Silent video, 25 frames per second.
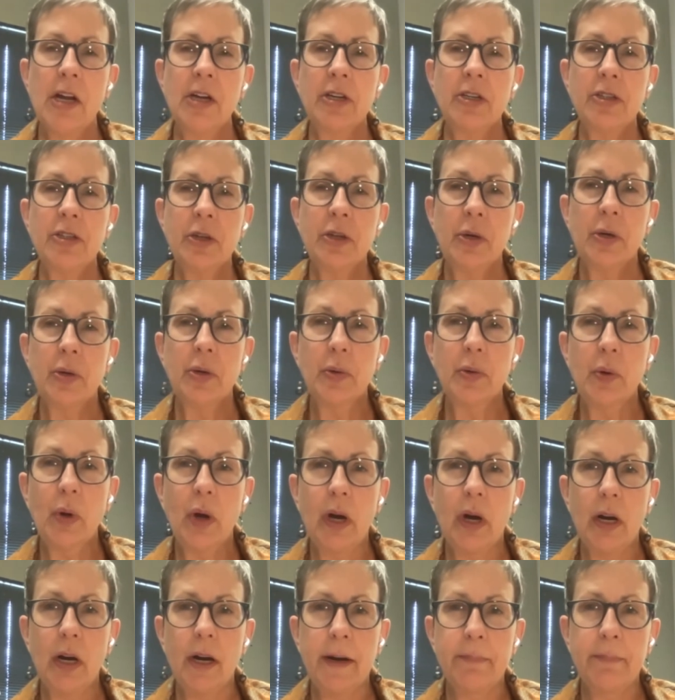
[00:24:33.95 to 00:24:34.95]

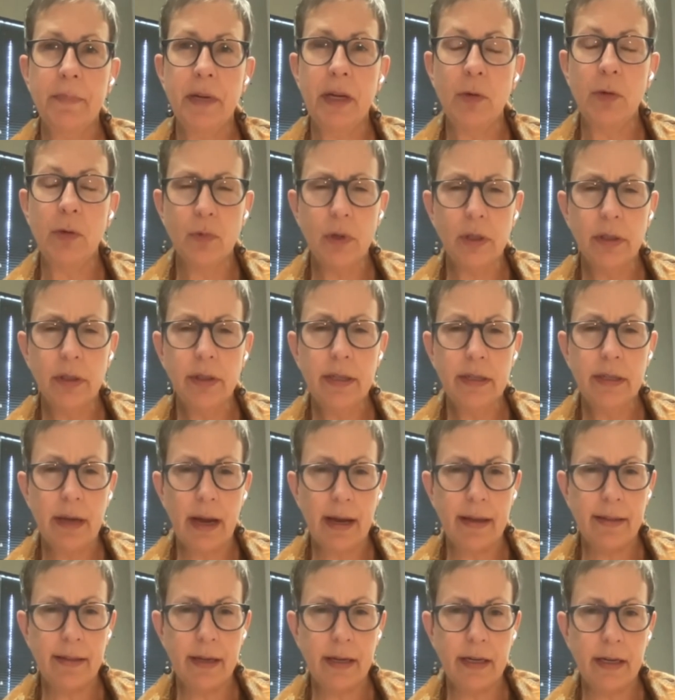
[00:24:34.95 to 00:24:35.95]
So it really,
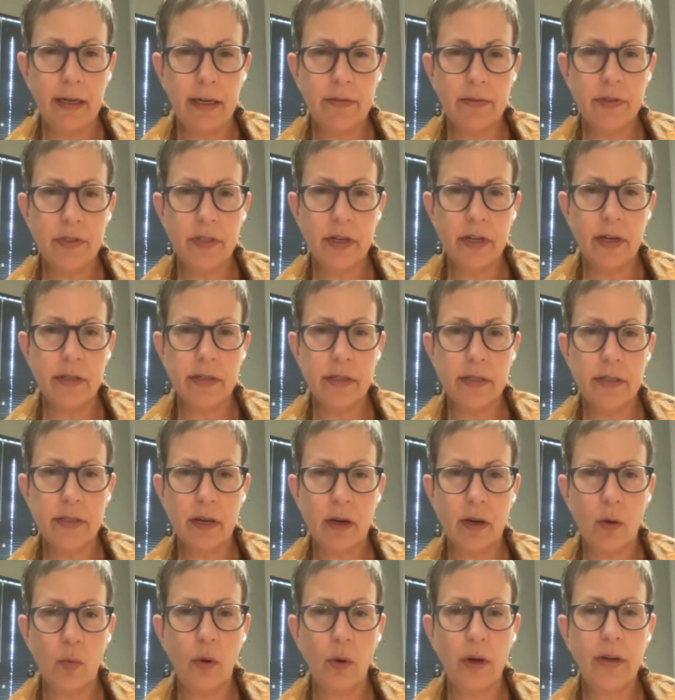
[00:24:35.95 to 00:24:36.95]
I think, gives us
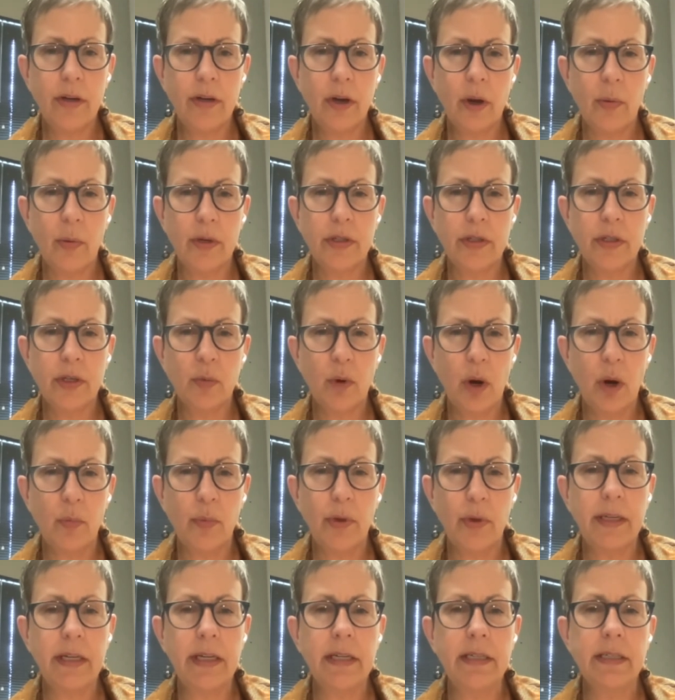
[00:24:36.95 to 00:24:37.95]
a window into what
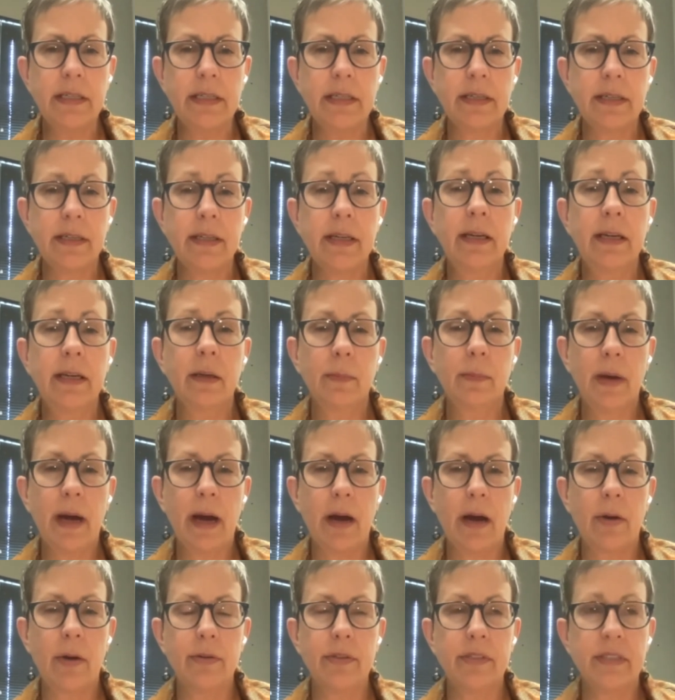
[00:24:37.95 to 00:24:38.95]
we need to think
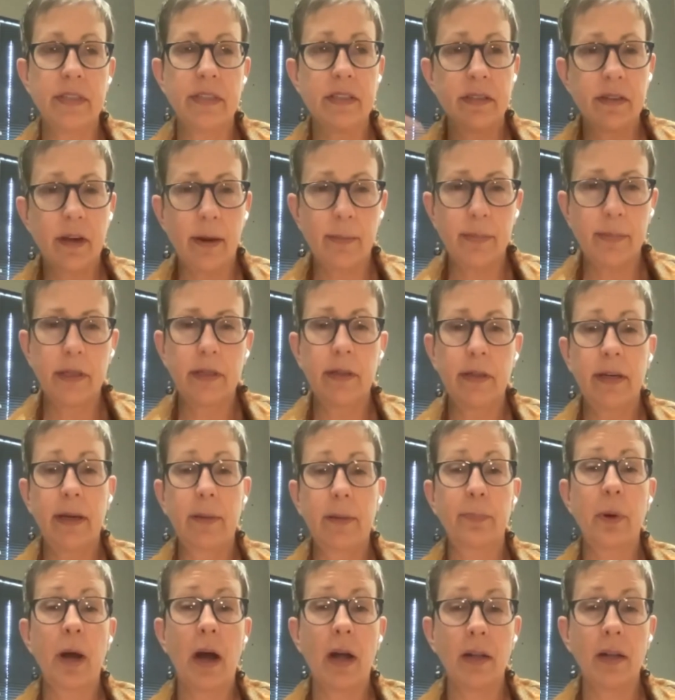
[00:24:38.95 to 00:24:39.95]
about systemically
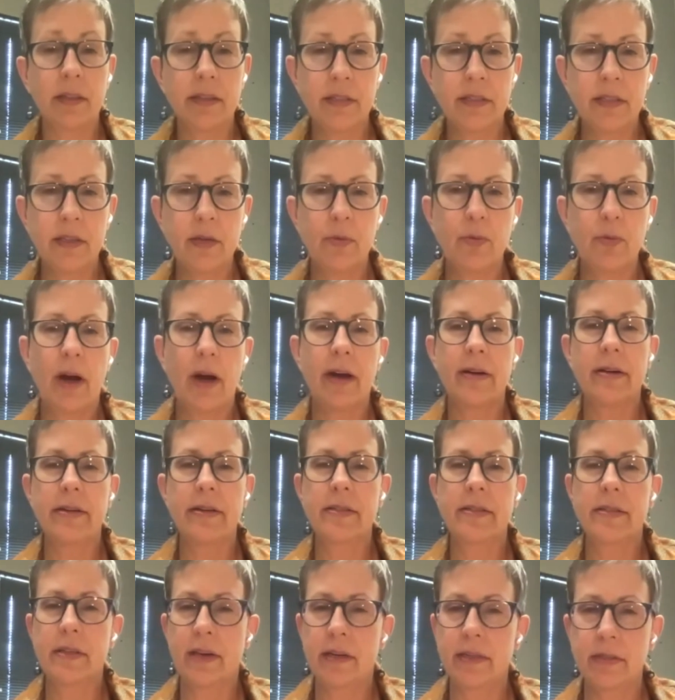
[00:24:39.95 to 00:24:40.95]
and
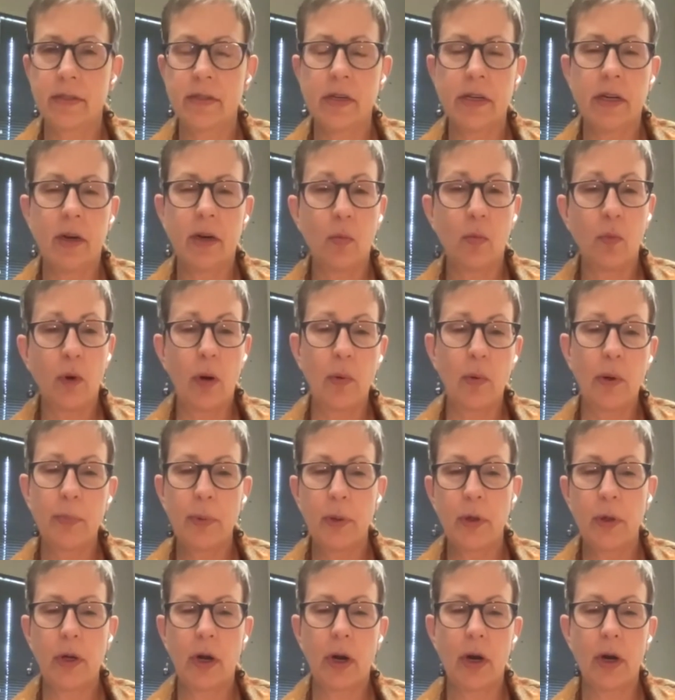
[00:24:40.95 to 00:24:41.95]
policy-wise, and, you know, where we
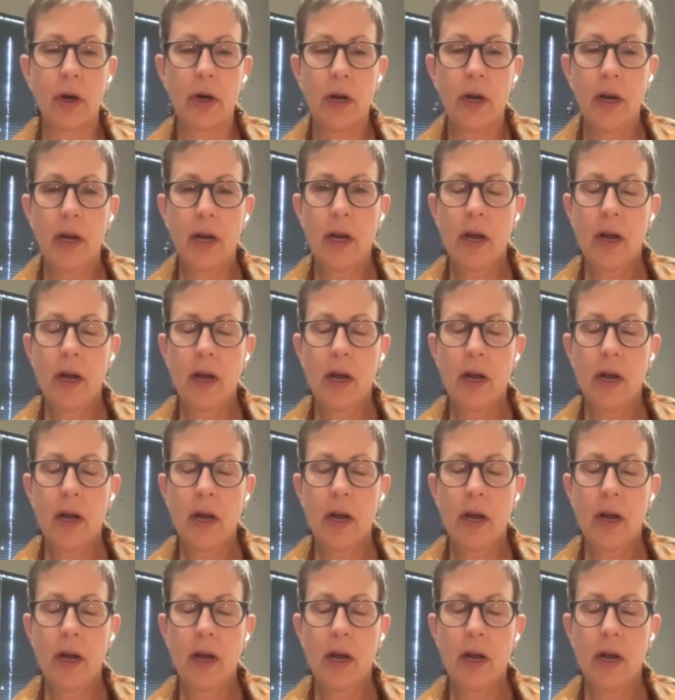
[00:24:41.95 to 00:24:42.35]
put our